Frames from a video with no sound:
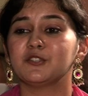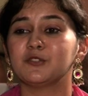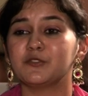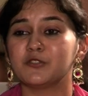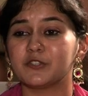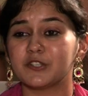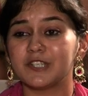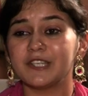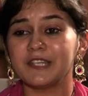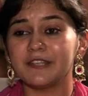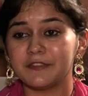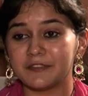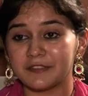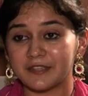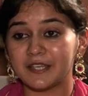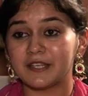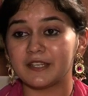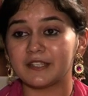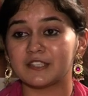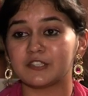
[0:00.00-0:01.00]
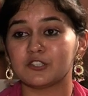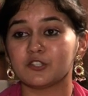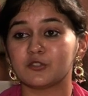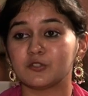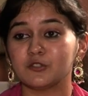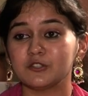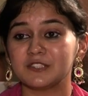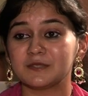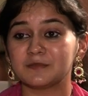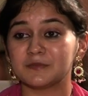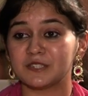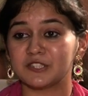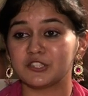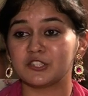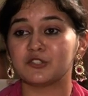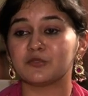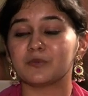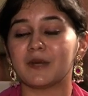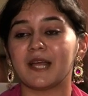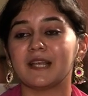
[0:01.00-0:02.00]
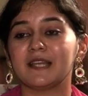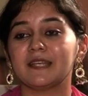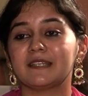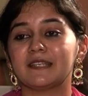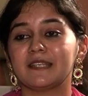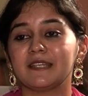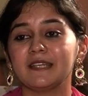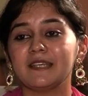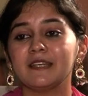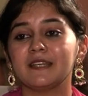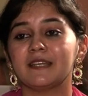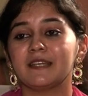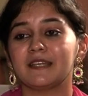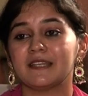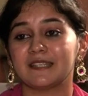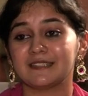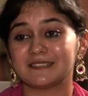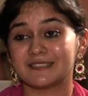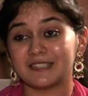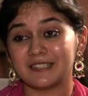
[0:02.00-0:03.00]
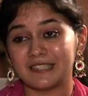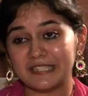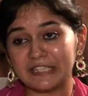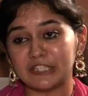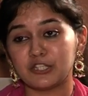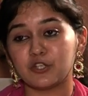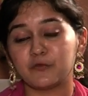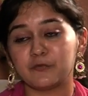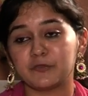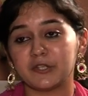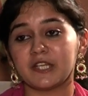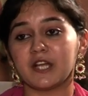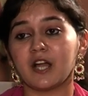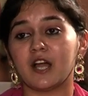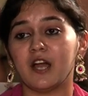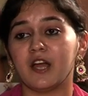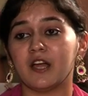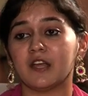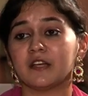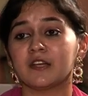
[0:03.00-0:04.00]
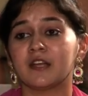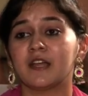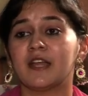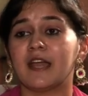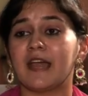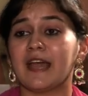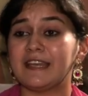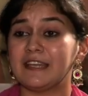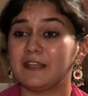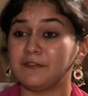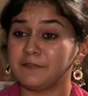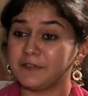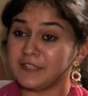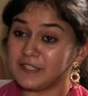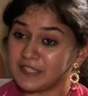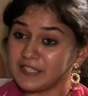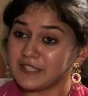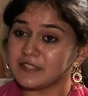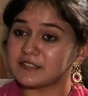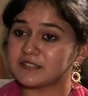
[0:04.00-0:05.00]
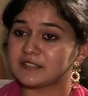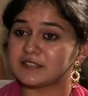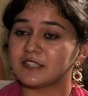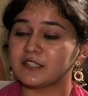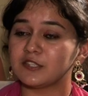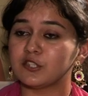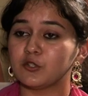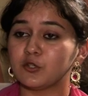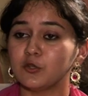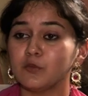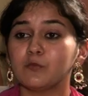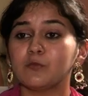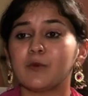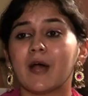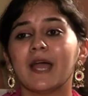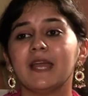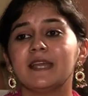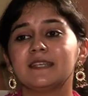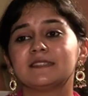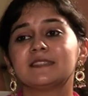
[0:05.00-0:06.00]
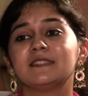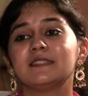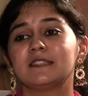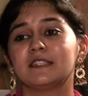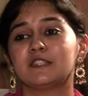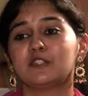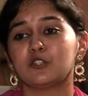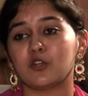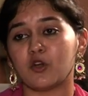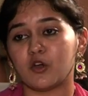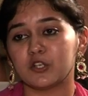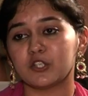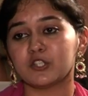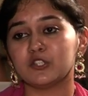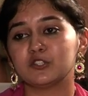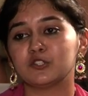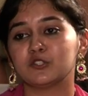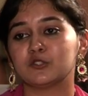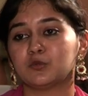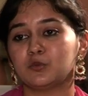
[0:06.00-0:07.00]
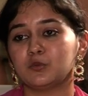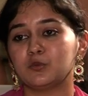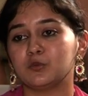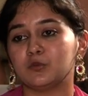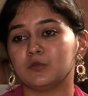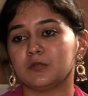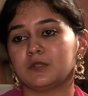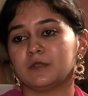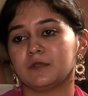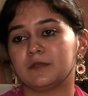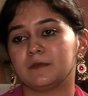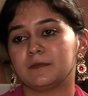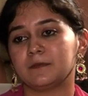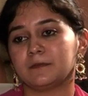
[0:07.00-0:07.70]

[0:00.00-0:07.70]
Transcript: Do you really think that, spirituality is the need of the hour? And if it is, then, why isn't it taught in school?